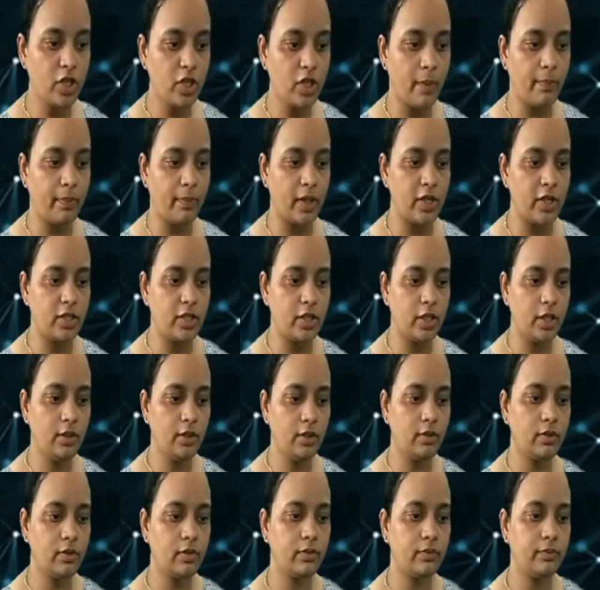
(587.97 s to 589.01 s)
operation,
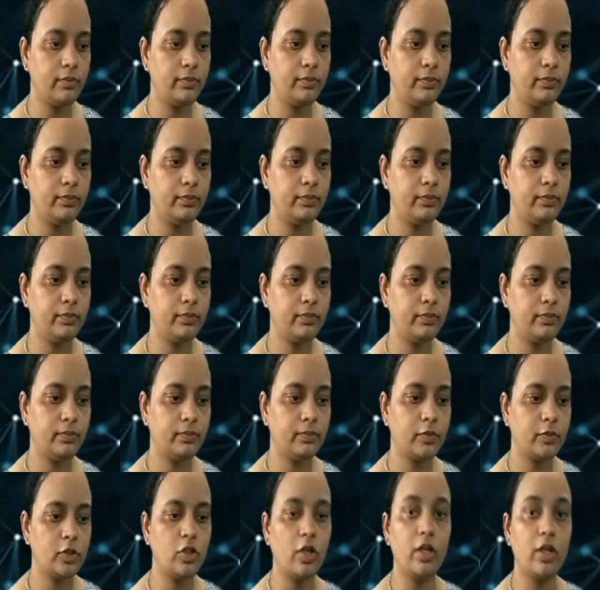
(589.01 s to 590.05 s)

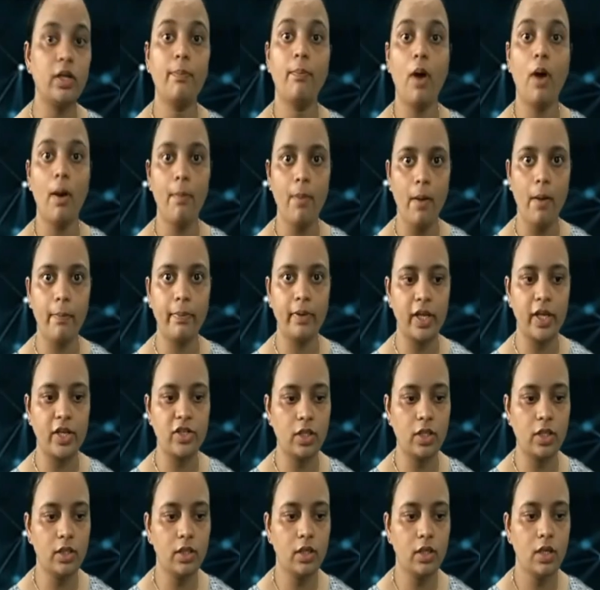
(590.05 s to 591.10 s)
sorry, pop
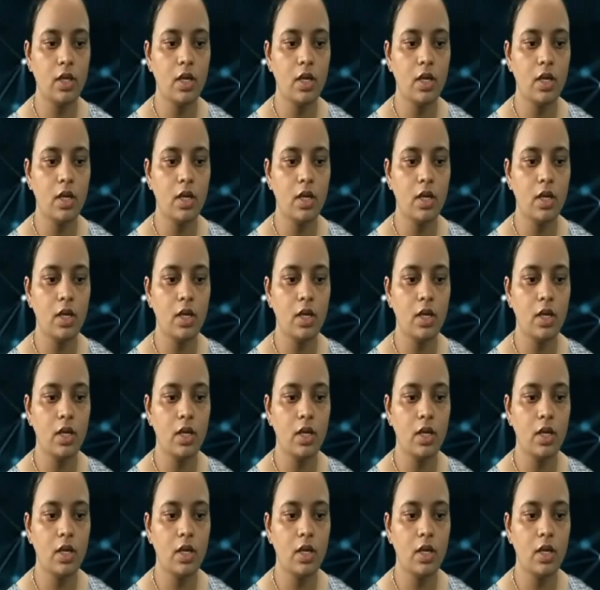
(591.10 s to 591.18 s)
operation.